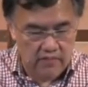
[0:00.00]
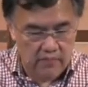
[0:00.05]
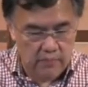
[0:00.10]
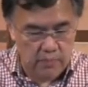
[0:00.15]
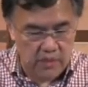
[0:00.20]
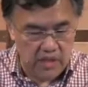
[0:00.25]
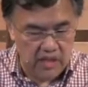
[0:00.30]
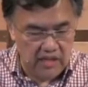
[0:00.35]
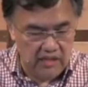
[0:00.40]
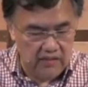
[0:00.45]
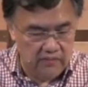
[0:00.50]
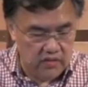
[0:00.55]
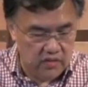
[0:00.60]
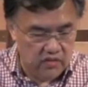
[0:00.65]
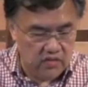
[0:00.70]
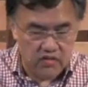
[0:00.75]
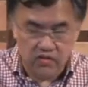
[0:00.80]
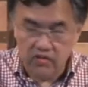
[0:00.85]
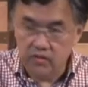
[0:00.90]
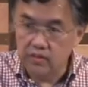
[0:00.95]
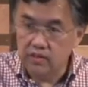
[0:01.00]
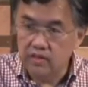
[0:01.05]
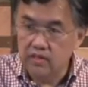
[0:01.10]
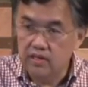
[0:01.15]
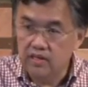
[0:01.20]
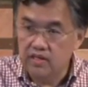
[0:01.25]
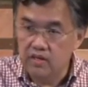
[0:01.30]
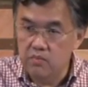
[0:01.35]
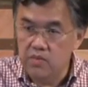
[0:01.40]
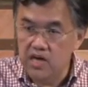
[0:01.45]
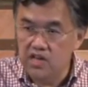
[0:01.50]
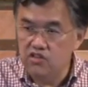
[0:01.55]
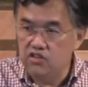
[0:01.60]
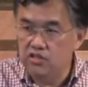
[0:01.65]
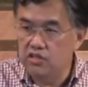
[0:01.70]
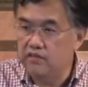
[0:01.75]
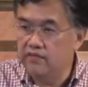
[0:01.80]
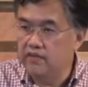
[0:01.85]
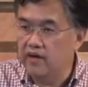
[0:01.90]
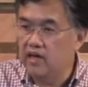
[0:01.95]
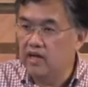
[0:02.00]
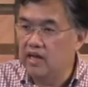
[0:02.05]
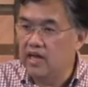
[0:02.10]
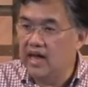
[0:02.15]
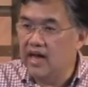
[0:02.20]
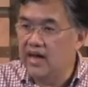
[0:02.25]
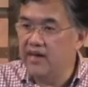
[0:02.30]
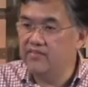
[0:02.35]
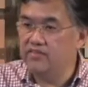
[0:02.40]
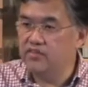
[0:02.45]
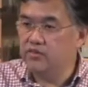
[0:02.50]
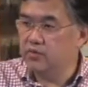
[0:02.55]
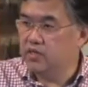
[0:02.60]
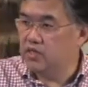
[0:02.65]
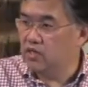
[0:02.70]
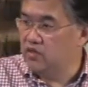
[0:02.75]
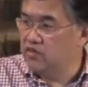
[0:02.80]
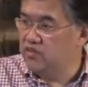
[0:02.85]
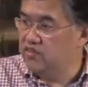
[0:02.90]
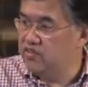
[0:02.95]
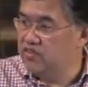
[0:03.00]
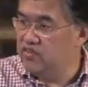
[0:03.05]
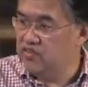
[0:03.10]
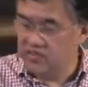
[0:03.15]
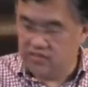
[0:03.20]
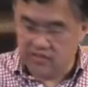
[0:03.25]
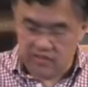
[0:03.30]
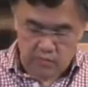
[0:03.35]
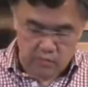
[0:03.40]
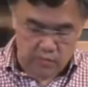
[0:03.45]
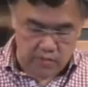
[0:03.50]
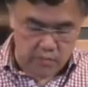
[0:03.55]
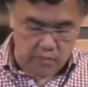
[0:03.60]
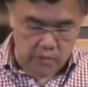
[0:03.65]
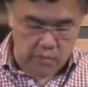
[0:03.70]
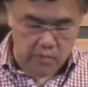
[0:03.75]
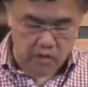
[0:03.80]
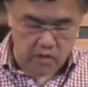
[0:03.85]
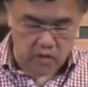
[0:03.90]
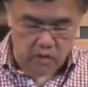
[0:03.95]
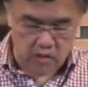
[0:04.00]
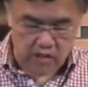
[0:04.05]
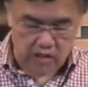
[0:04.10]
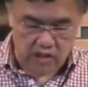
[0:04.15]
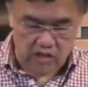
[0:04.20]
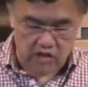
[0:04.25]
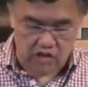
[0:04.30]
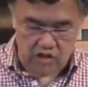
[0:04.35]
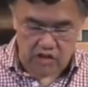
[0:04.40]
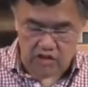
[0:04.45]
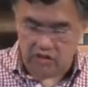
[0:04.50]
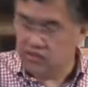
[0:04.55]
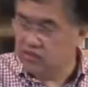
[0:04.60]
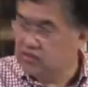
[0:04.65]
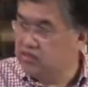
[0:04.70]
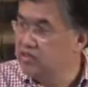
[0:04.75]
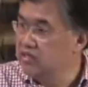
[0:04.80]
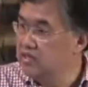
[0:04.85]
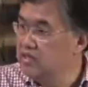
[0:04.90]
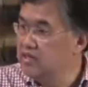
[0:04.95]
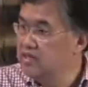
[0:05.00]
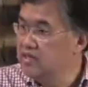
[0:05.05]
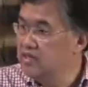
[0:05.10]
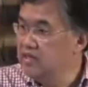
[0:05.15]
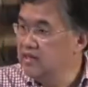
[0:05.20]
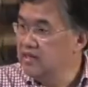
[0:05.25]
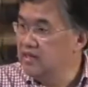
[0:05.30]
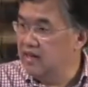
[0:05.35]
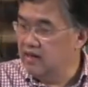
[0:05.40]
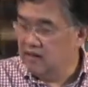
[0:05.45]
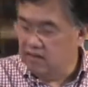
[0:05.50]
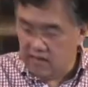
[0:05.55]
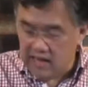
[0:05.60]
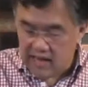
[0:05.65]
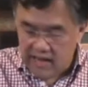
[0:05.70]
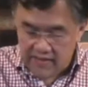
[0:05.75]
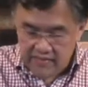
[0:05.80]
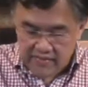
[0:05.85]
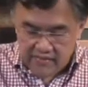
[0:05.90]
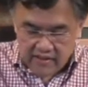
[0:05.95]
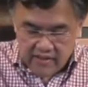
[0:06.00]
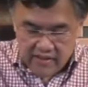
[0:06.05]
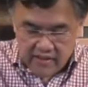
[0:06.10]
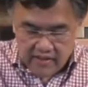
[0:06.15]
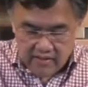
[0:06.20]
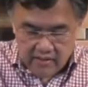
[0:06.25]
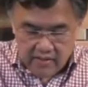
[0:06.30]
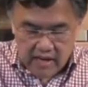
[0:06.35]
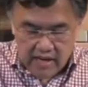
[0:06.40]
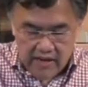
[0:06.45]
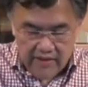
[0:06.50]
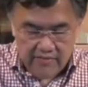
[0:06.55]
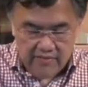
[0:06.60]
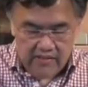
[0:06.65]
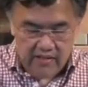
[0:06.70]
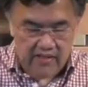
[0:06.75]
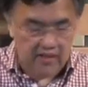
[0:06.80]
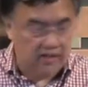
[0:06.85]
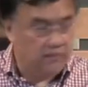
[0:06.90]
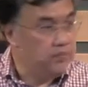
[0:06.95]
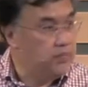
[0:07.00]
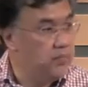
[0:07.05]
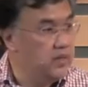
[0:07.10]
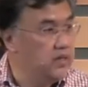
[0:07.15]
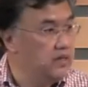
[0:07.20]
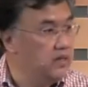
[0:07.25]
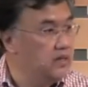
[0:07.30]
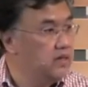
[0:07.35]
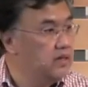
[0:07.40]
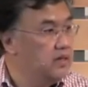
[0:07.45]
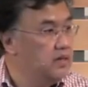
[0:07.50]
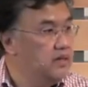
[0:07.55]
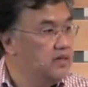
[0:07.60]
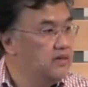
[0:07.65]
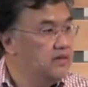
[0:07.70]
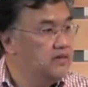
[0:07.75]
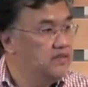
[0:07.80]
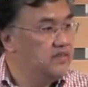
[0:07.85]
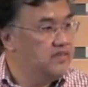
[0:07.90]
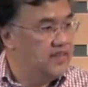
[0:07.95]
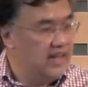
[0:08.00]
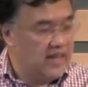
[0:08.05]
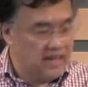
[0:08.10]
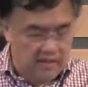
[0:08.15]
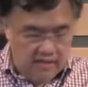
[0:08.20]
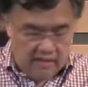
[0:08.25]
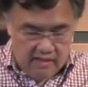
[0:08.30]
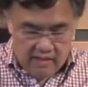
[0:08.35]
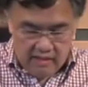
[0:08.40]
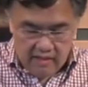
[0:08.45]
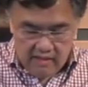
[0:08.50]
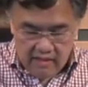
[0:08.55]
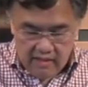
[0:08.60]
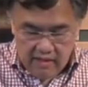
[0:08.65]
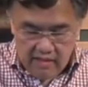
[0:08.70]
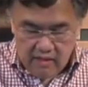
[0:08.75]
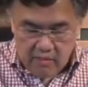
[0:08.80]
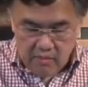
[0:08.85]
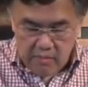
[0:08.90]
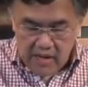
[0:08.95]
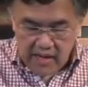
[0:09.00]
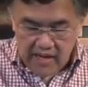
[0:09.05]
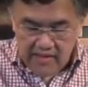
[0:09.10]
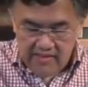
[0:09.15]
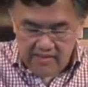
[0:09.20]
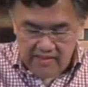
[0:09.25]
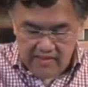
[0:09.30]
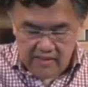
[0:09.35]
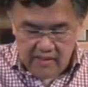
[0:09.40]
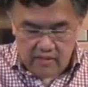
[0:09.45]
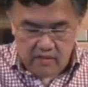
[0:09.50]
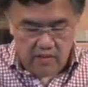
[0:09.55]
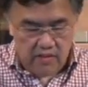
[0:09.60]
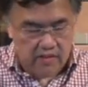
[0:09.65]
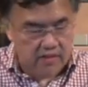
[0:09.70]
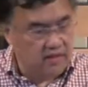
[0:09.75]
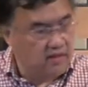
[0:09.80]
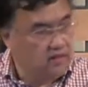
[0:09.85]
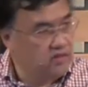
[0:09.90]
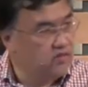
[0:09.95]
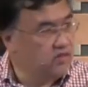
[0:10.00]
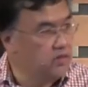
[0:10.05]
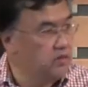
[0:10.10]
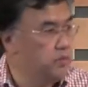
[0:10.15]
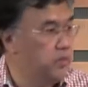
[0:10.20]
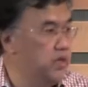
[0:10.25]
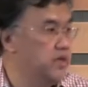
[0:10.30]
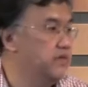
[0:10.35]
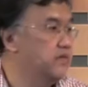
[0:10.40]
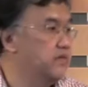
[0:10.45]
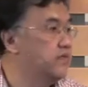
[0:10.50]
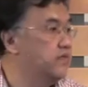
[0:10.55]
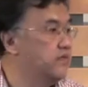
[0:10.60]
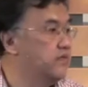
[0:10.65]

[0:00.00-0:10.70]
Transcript: believers. Imagine if our lives were consistent with biblical teachings. Our lives are lives that have been set, our minds set on things on above,